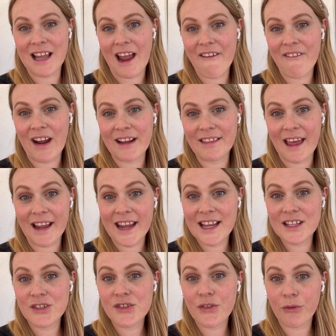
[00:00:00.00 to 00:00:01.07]
I find that
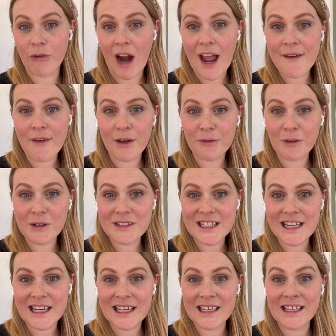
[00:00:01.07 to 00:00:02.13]
kids thrive on
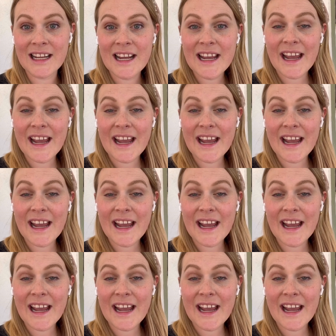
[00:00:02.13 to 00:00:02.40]
routine,